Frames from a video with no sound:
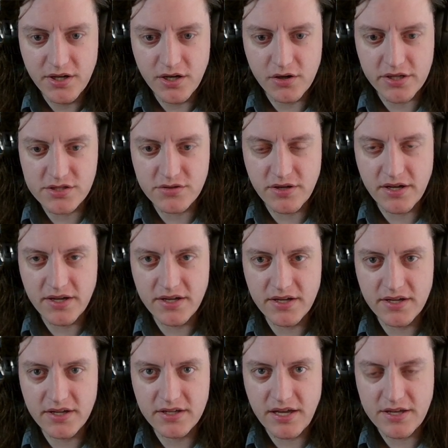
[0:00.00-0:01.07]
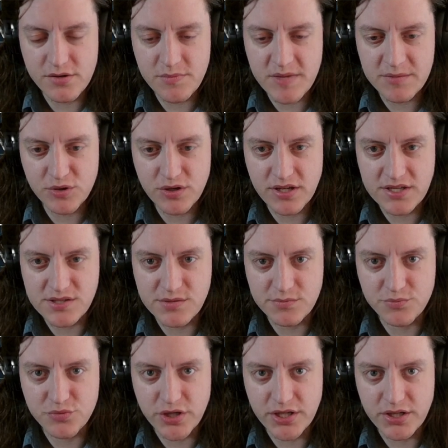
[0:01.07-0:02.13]
Okay, so I know my opponent has a
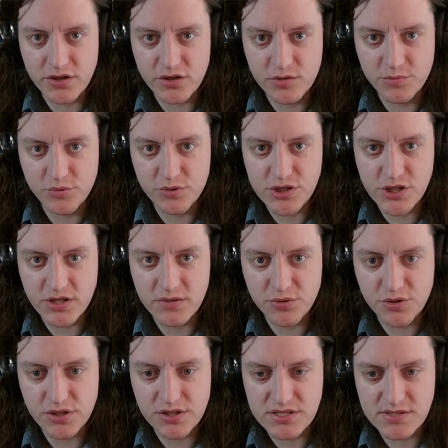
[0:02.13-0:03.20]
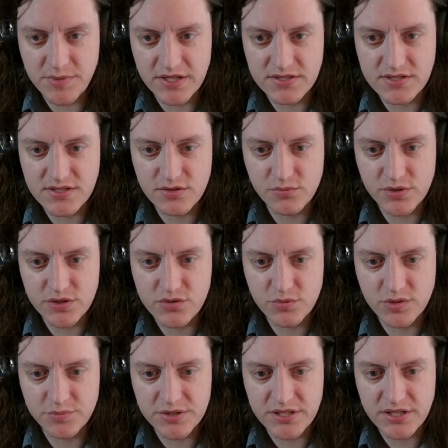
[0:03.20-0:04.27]
Bright Hope, which he can put into space, which
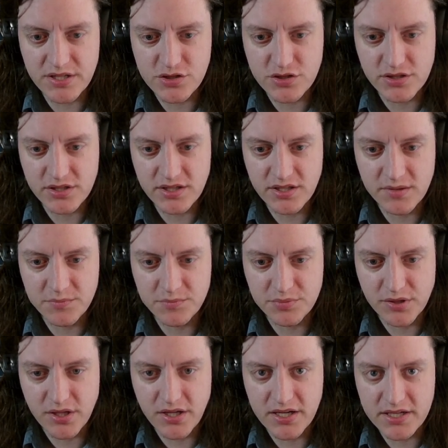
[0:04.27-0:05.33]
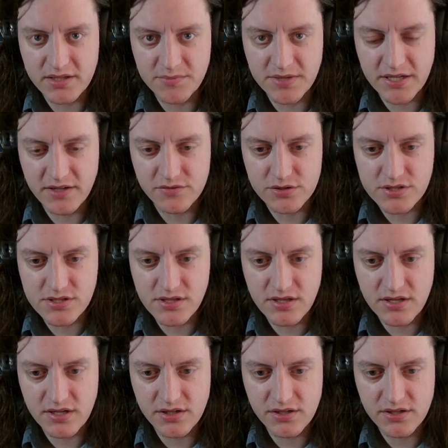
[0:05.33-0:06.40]
will potentially block my efforts
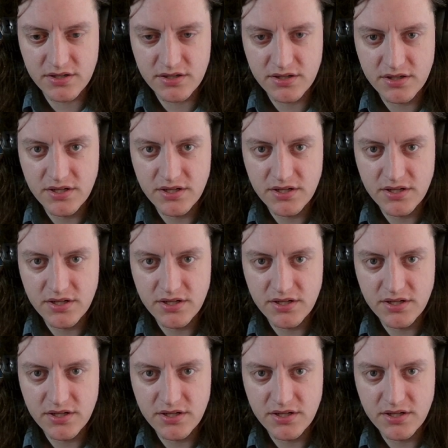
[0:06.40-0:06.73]
there.